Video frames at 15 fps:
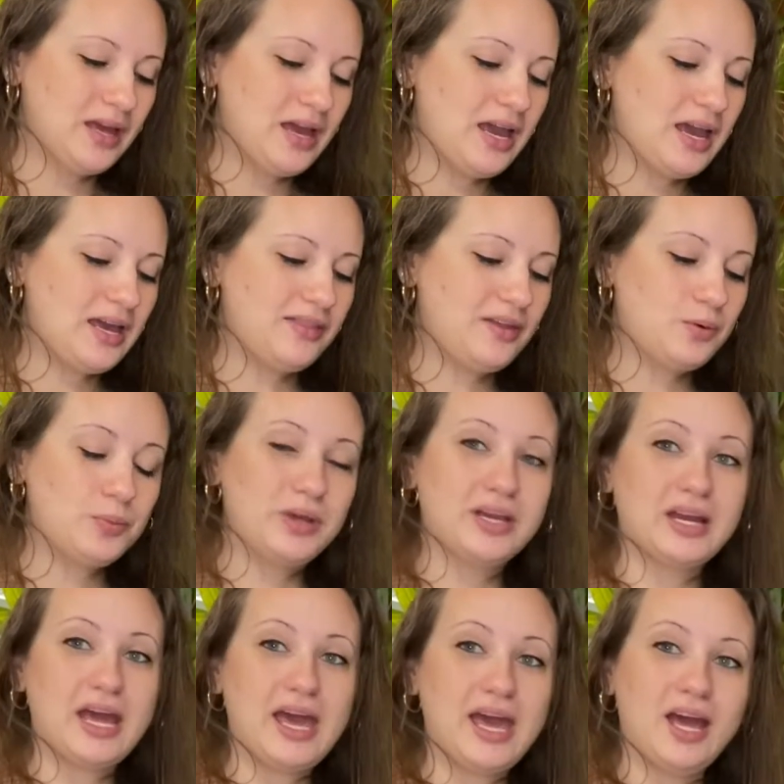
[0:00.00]
And then we could
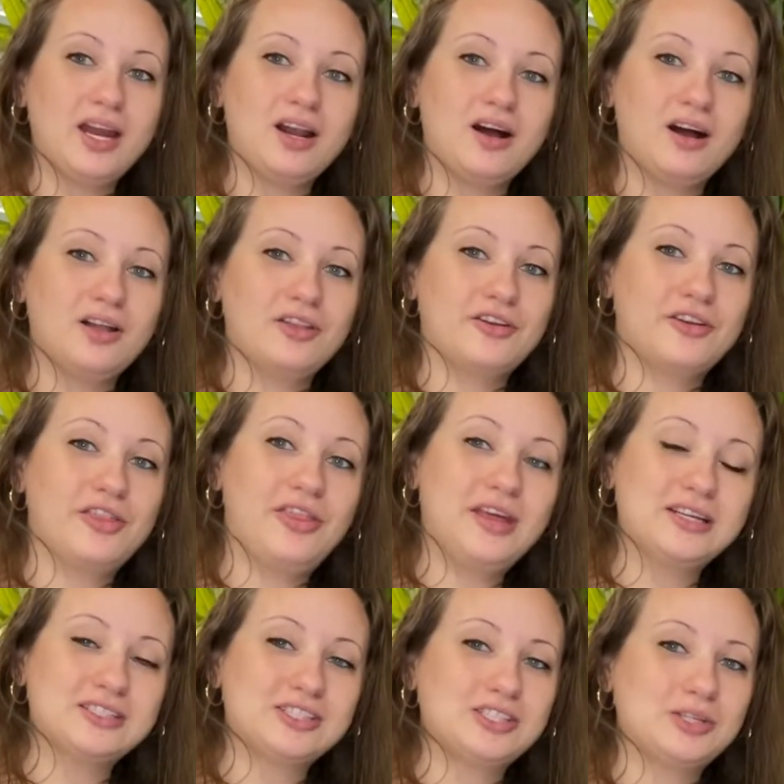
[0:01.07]
add other
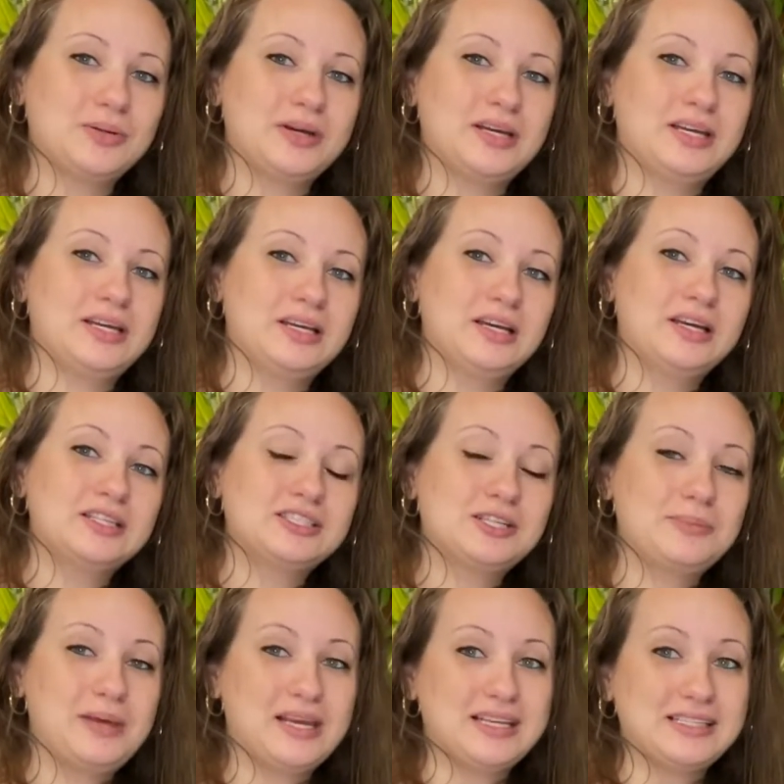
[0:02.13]
things to it to
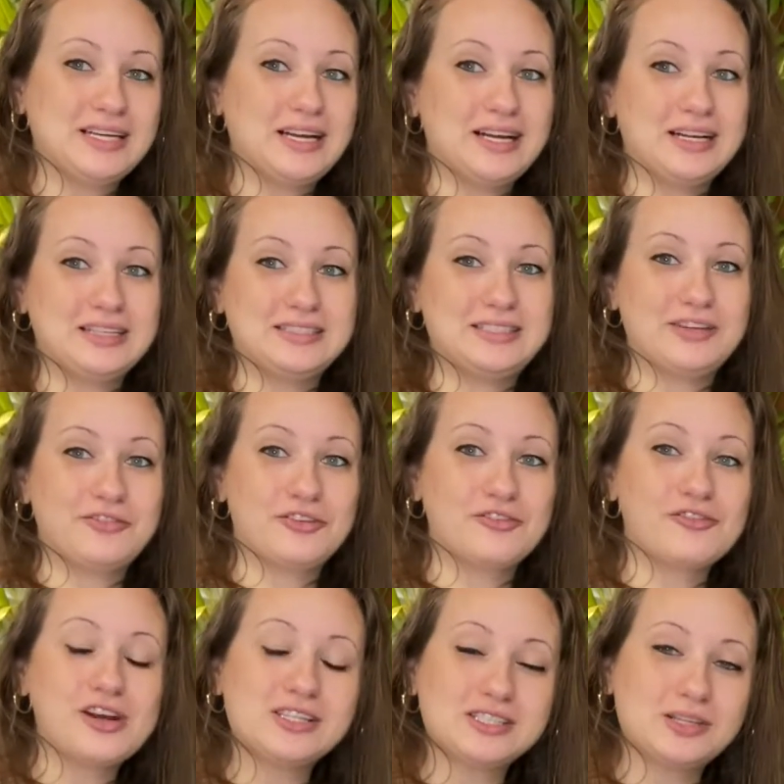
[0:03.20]
make it a different
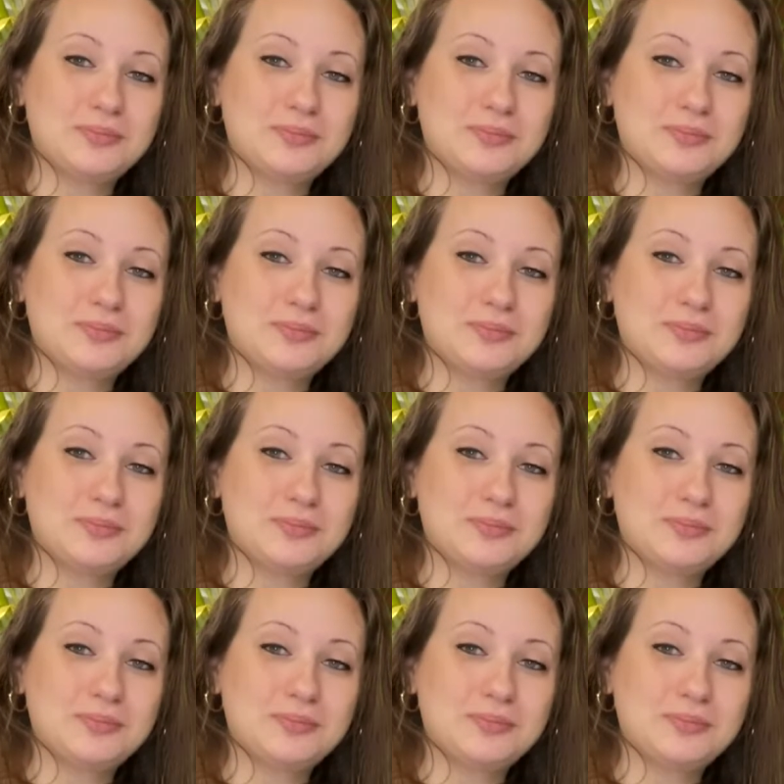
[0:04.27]
recipe.